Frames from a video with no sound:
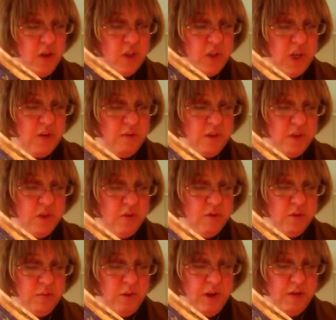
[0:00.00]
generous to
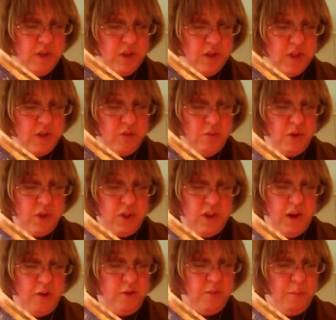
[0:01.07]
those around us and to
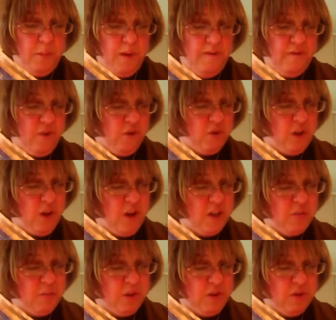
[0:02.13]
ourselves. We may fear
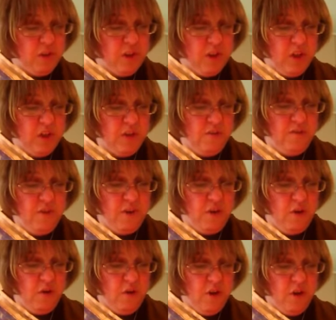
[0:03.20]
loss, but there's nothing to
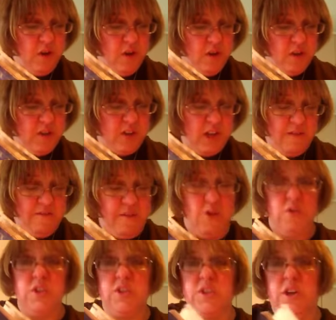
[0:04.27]
fear, save
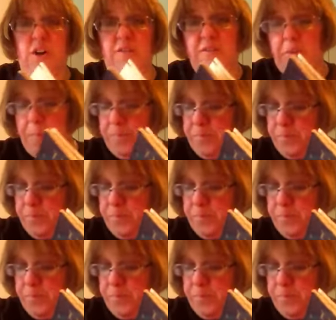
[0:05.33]
fear itself.